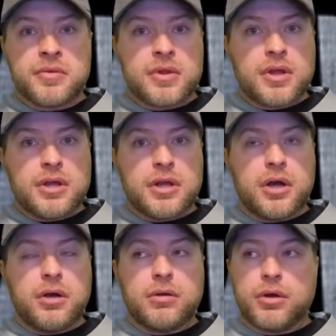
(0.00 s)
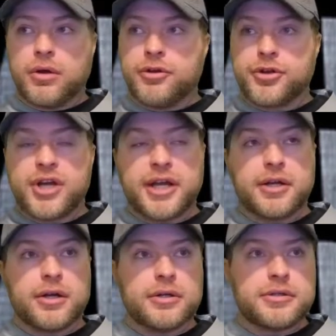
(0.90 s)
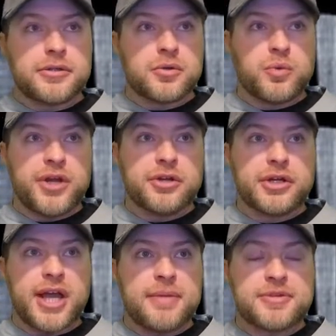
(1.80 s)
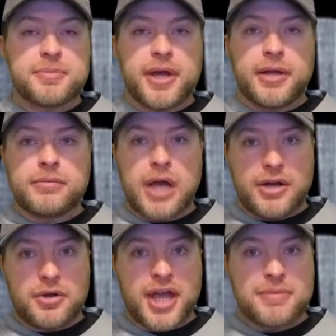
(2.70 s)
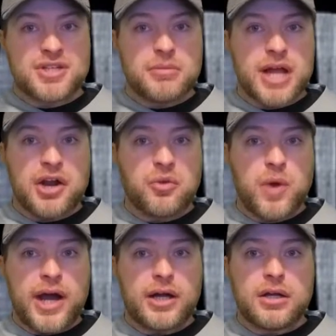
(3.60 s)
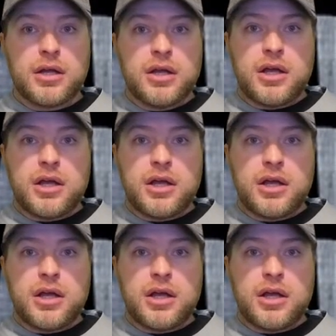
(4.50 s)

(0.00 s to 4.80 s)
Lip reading: you know, or your kicker to win your games, man. I know games come down to the wire.